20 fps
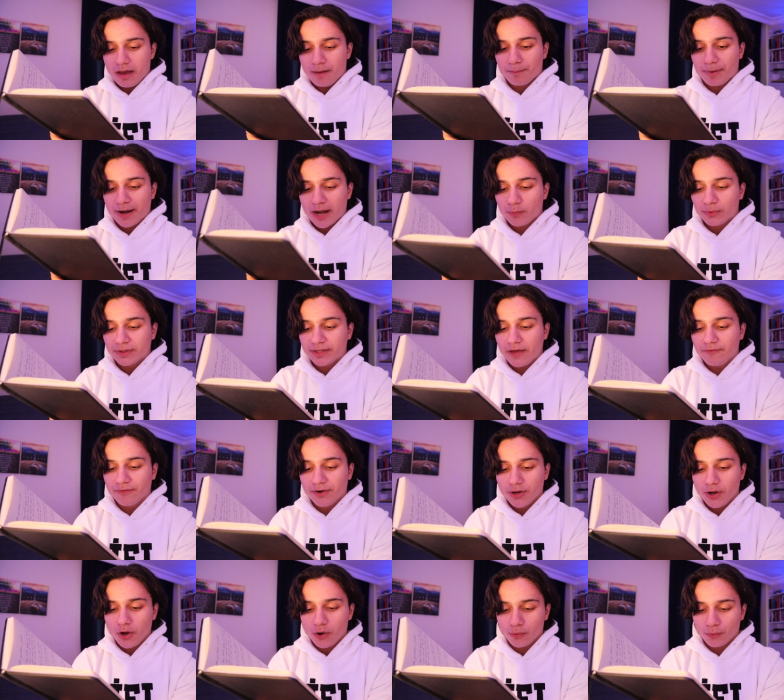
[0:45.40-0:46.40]
But I will never
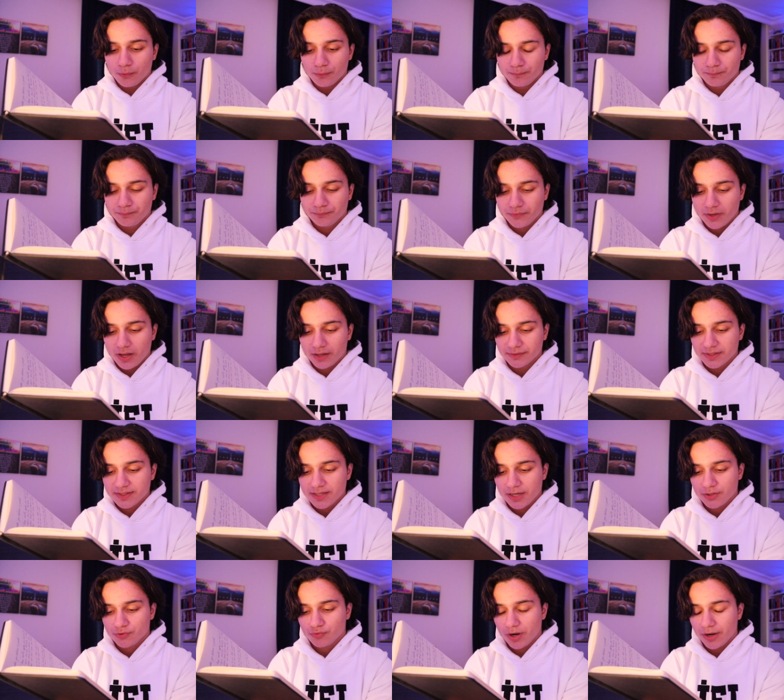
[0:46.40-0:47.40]
know, unless
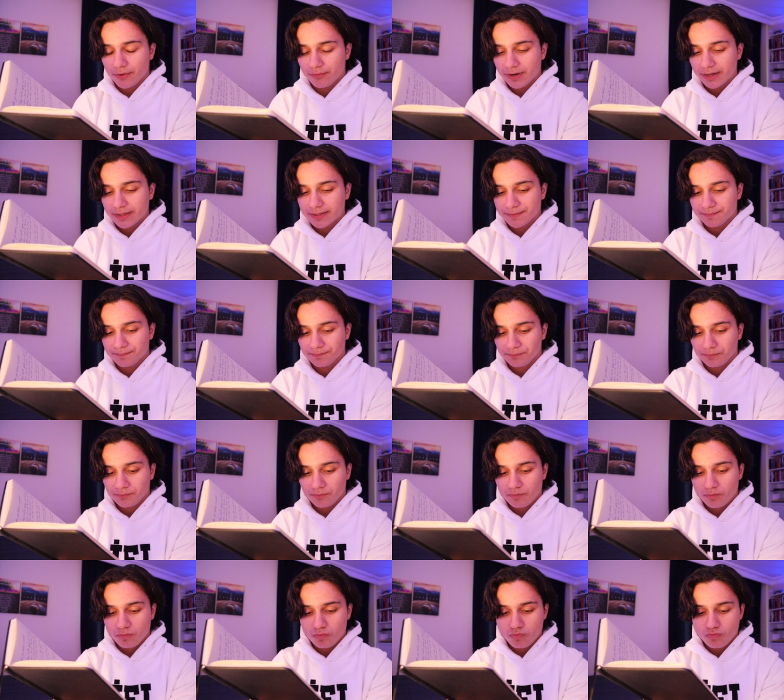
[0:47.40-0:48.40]
I try it right.
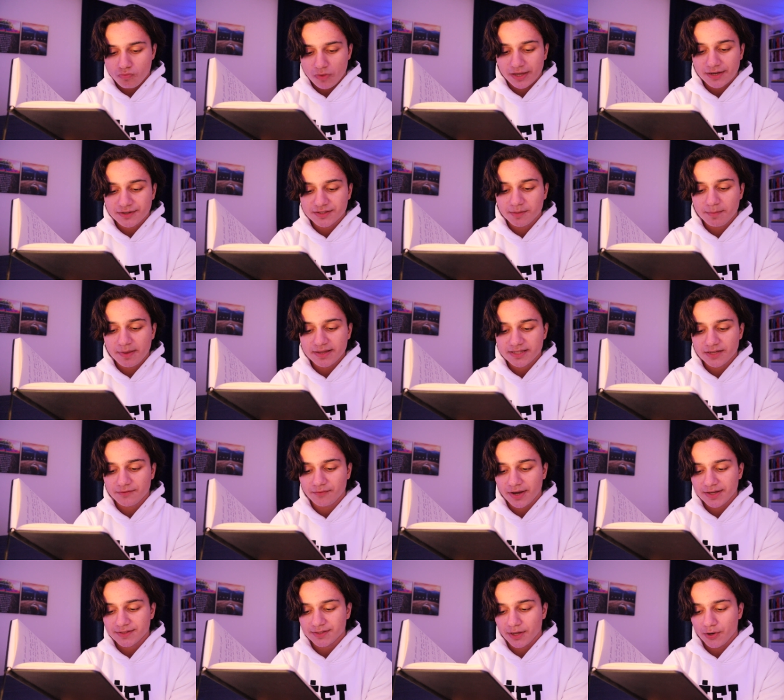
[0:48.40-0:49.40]
Here's the best
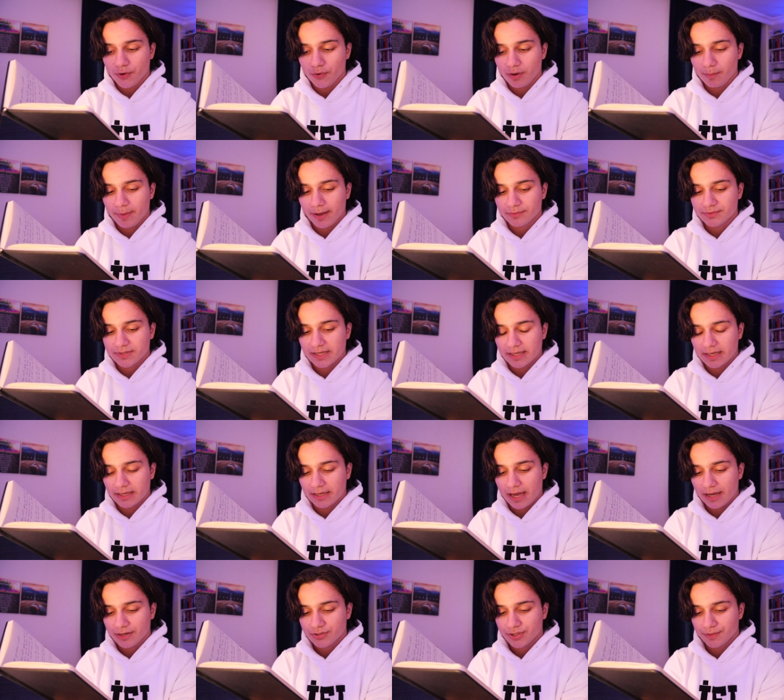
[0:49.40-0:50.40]
advice I heard about
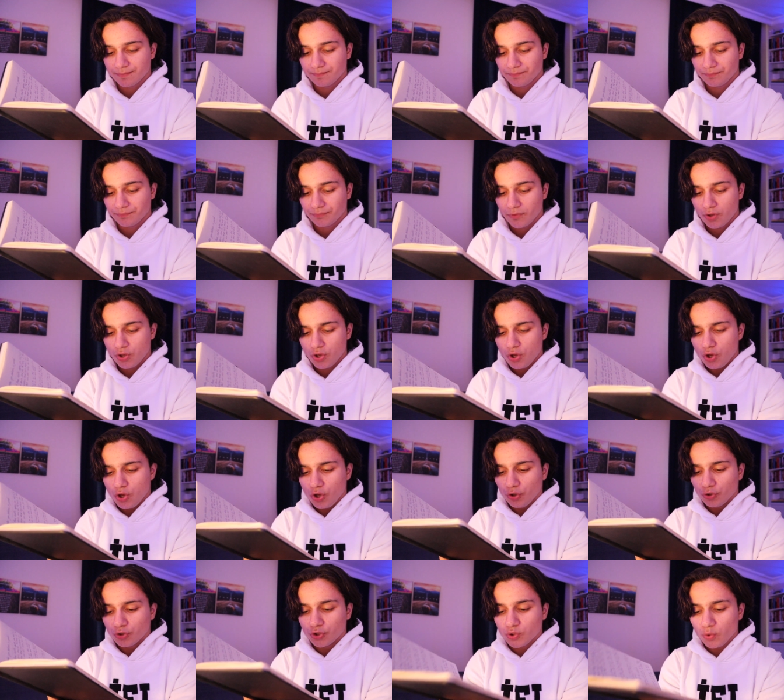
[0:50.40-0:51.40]
taking action.
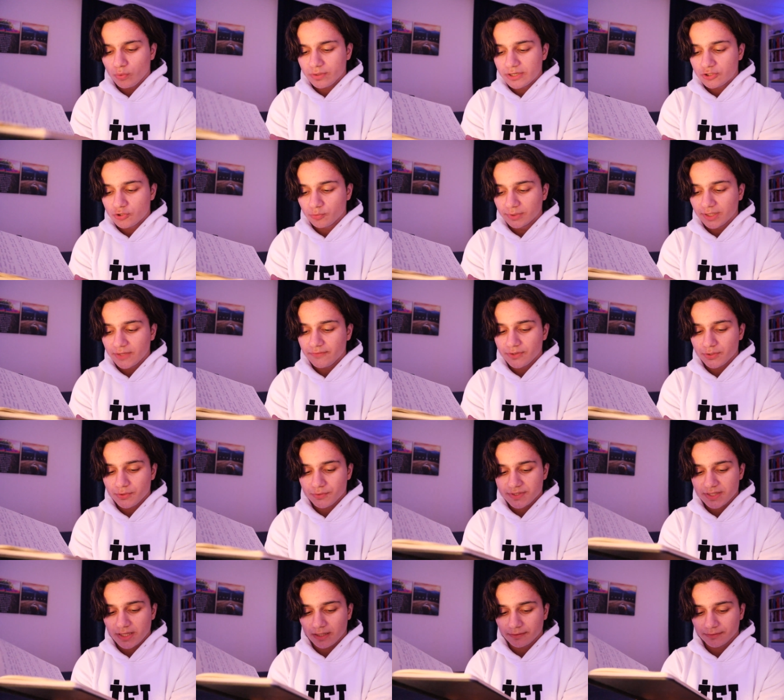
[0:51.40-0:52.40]
You don't need to believe in
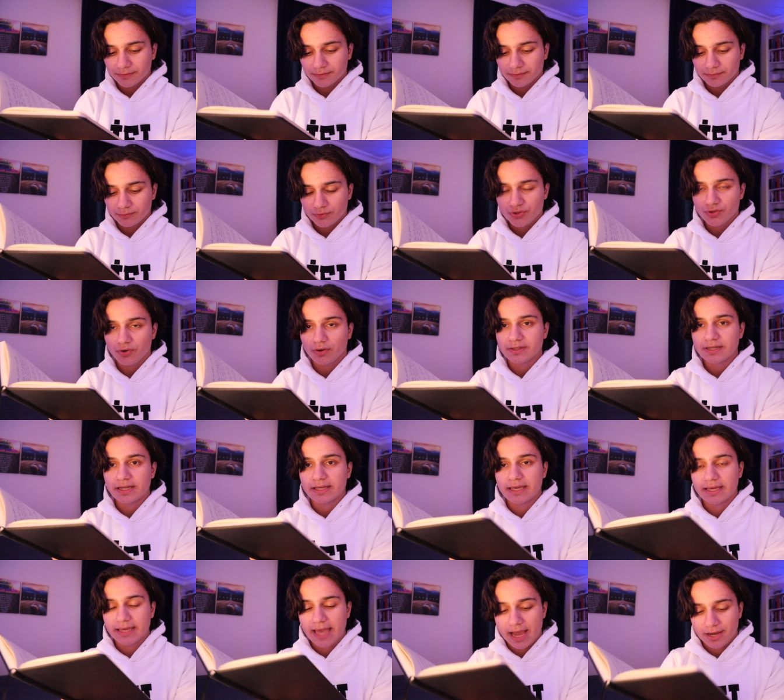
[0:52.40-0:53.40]
yourself to start
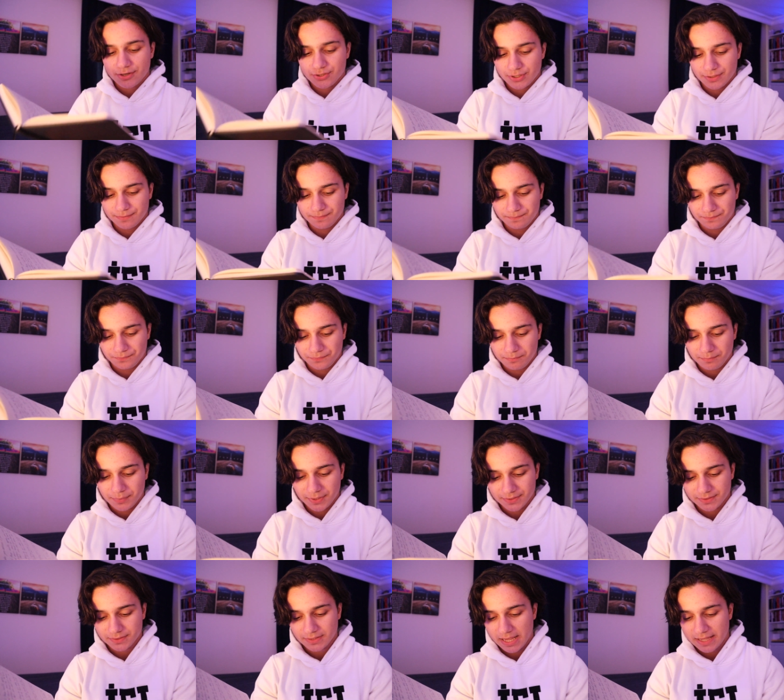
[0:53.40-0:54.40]
taking action,
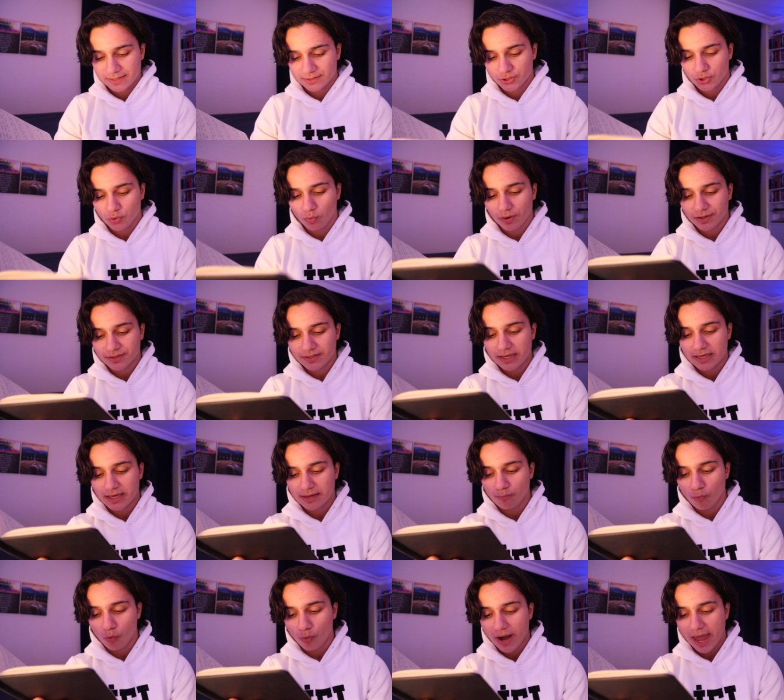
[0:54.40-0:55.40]
but as you are
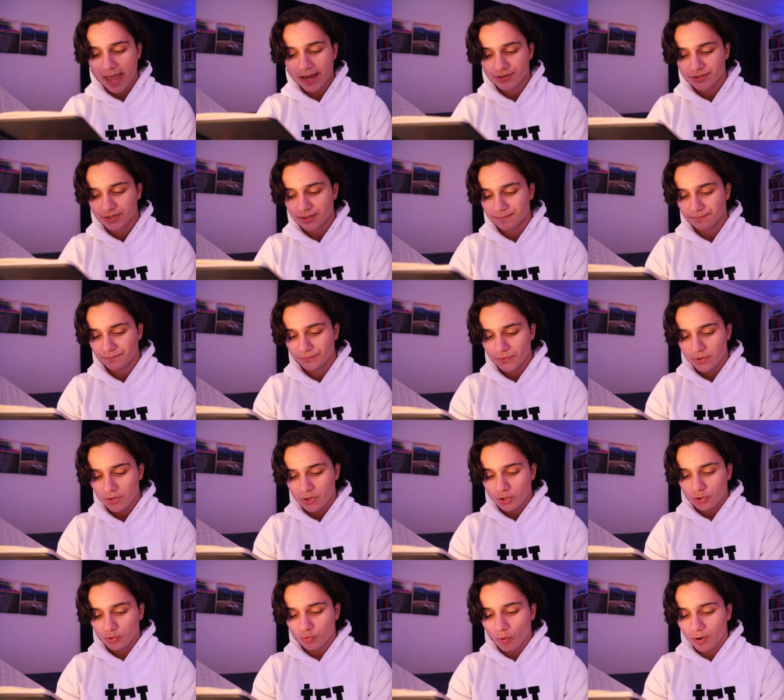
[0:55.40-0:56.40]
taking more action,
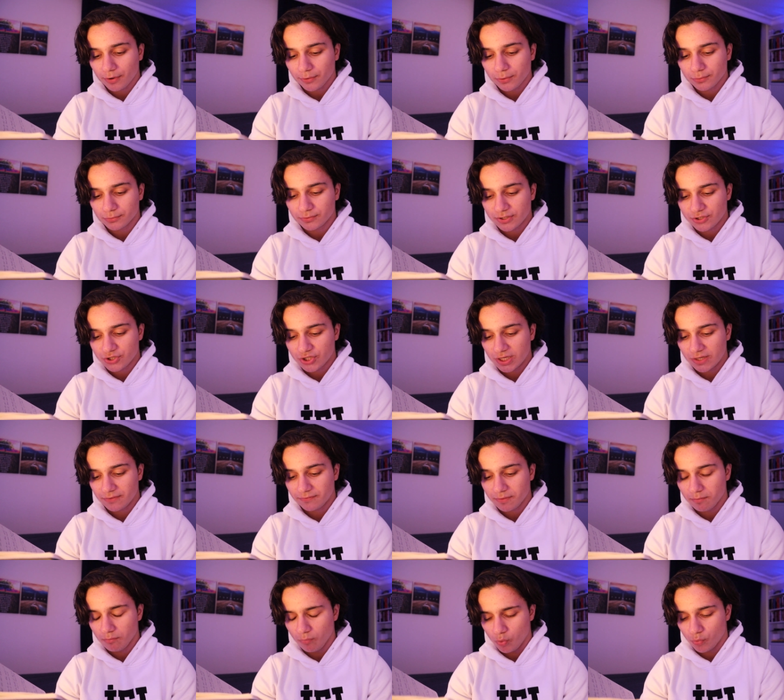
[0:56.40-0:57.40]
you are going to
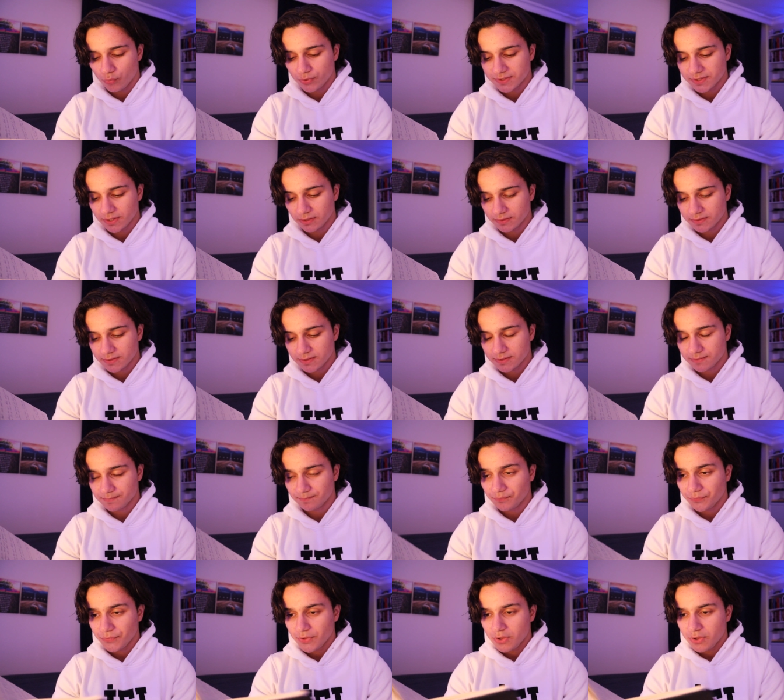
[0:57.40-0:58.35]
achieve more results.